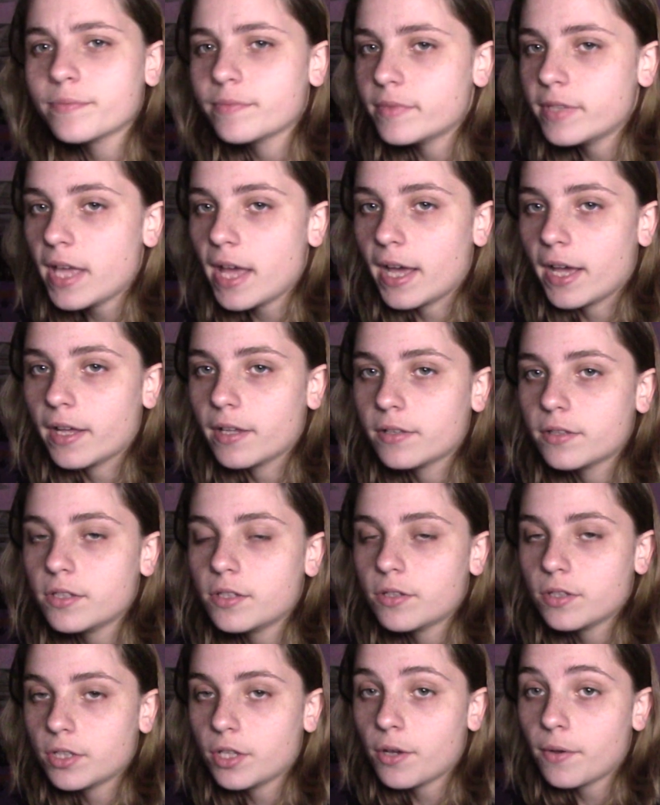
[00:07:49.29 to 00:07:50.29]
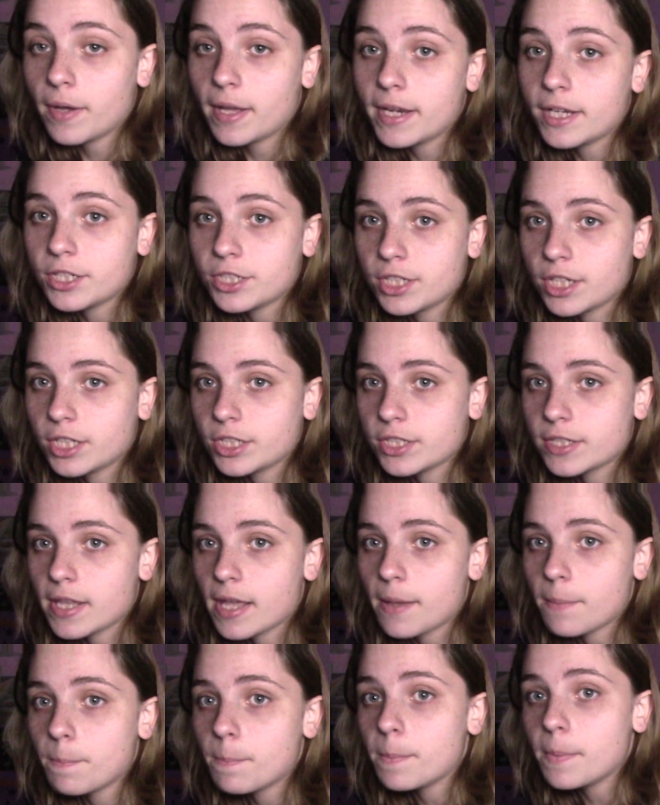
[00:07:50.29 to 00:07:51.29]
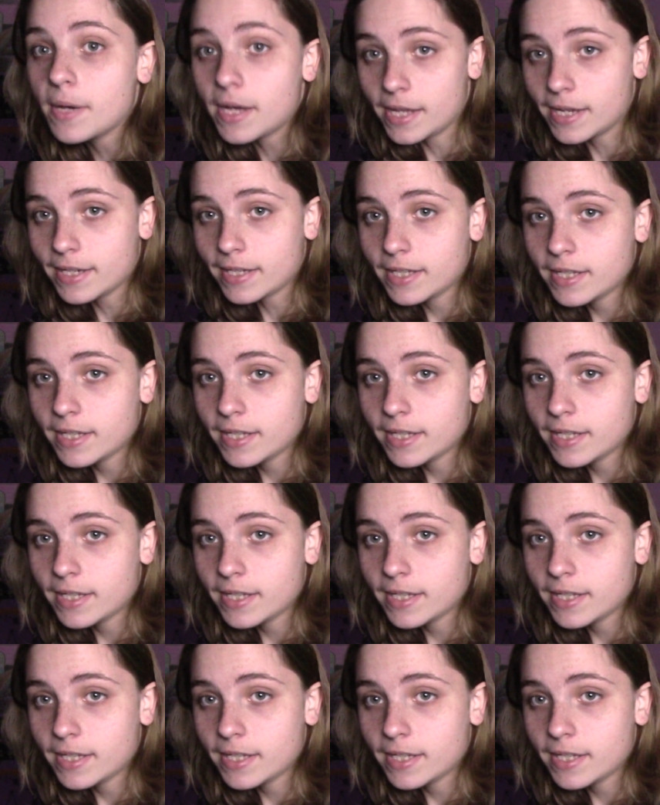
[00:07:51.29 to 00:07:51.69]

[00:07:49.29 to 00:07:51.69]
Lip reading: Yeah, you can go ahead and change that. But